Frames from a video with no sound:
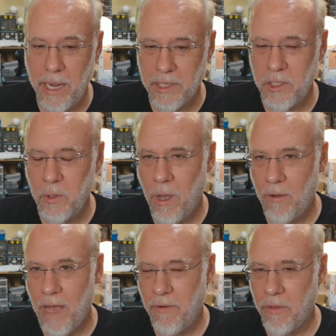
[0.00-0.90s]
It doesn't
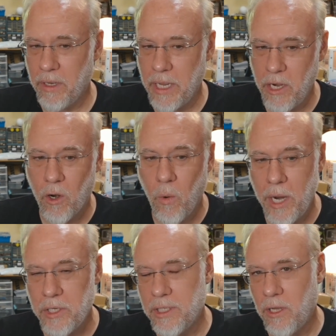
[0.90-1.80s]
have all the linear
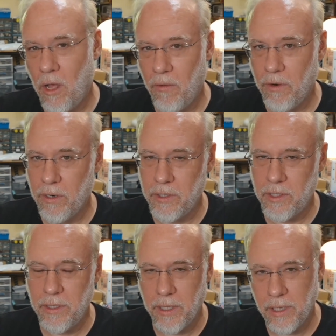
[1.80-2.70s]
equation solvers
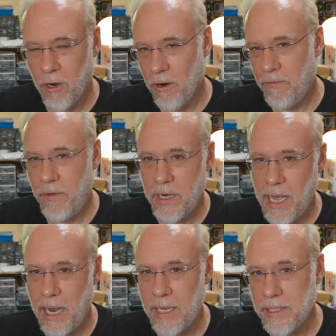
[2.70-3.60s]
and the curve fit
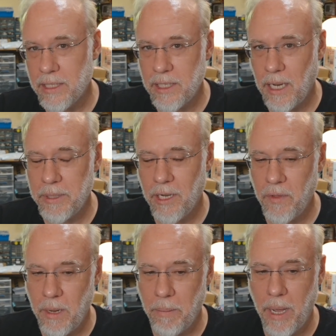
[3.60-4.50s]
analysis type stuff
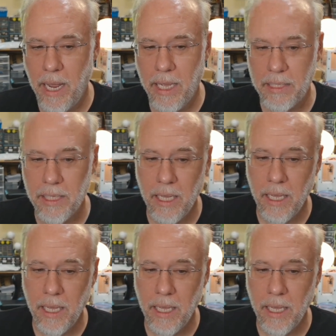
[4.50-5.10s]
that NumPy has.